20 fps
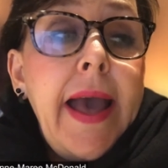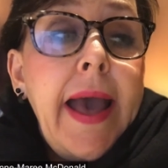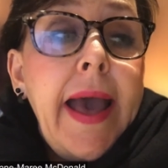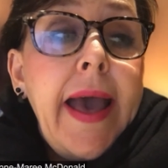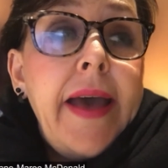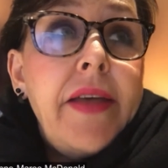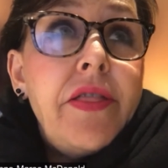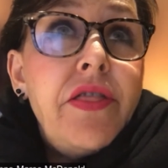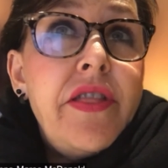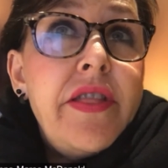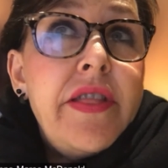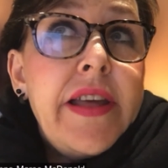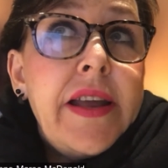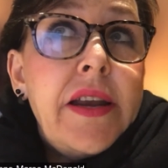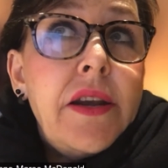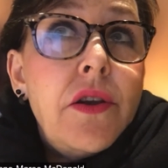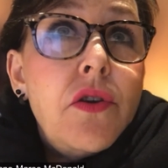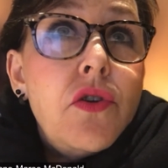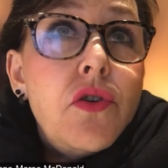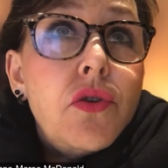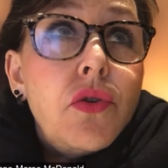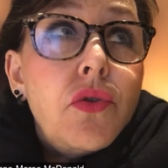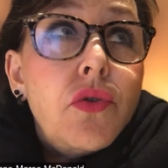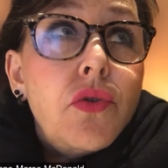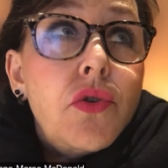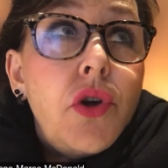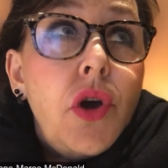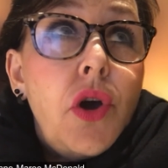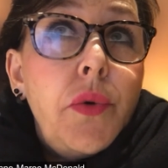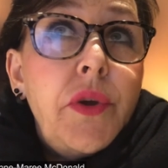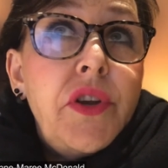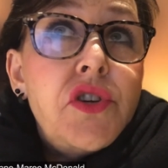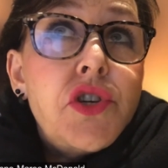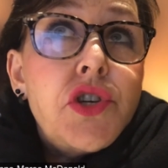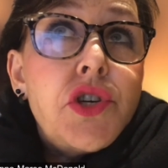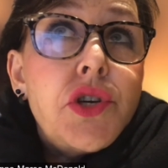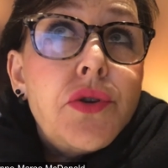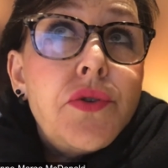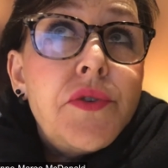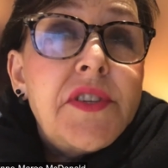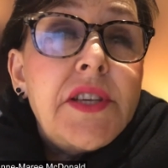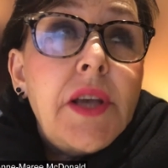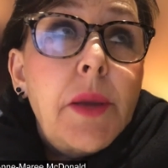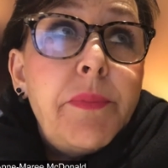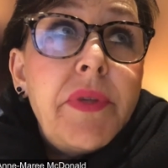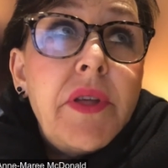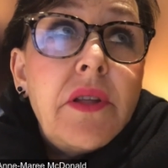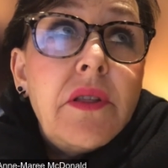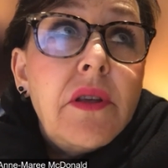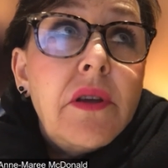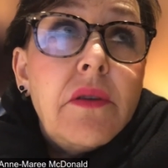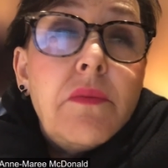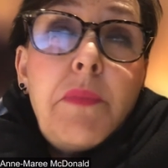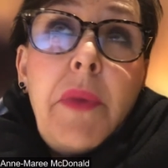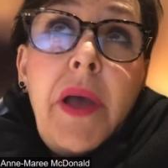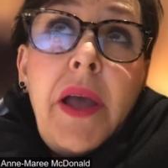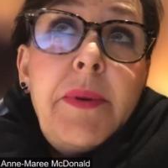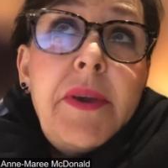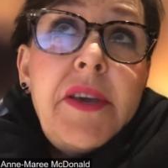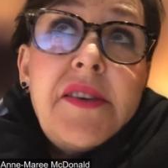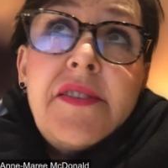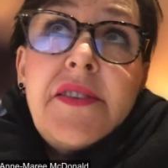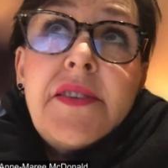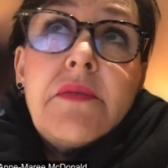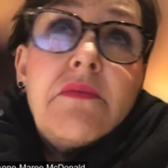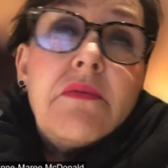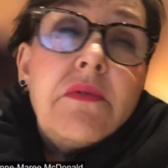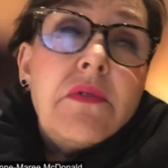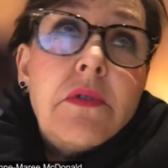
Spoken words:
and then go into something that maybe is